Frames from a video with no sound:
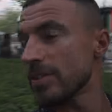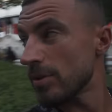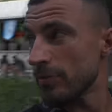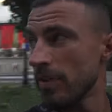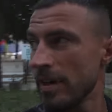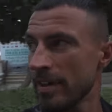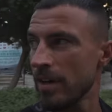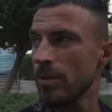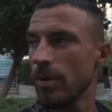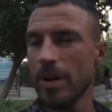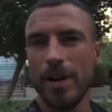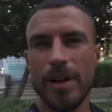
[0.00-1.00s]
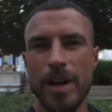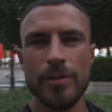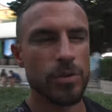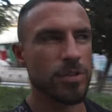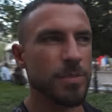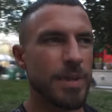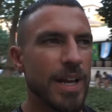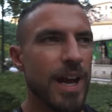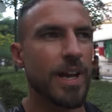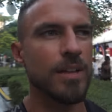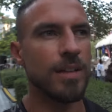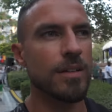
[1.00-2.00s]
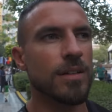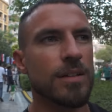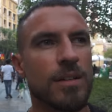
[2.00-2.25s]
so I found out where everyone has been hiding.